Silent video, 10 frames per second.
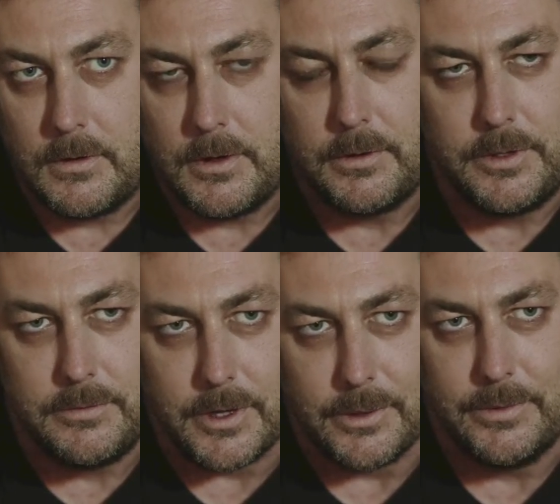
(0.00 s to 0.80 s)
Oh, you
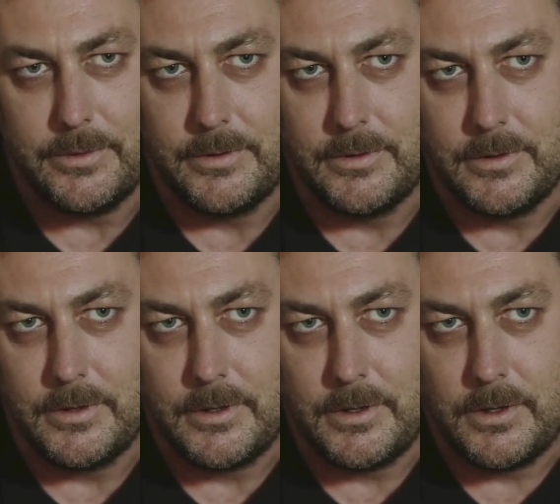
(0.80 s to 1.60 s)
know.
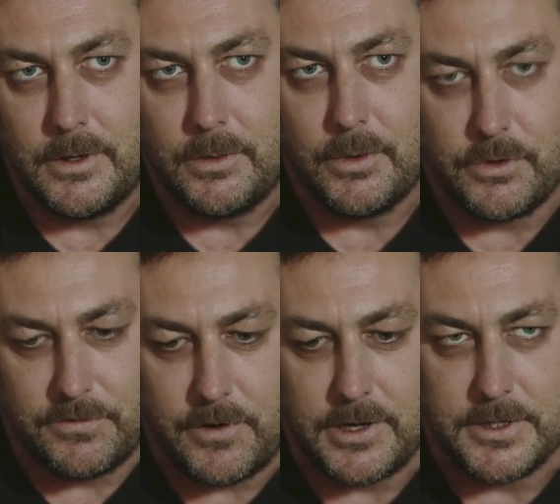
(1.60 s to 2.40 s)
What your
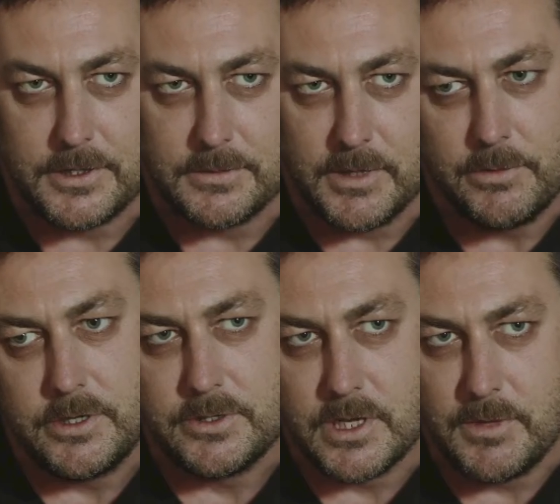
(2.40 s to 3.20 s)
friend did to me when
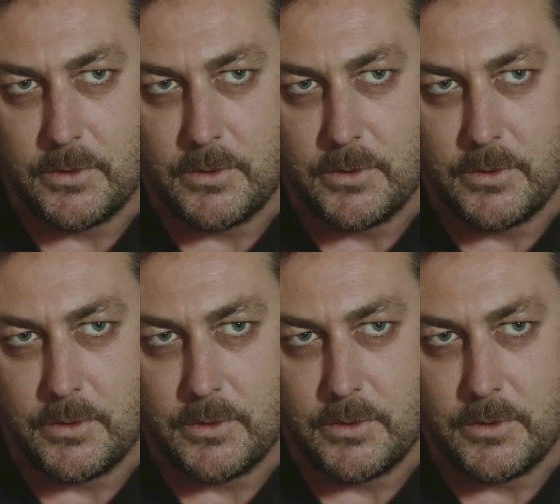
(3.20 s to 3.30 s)
you sent me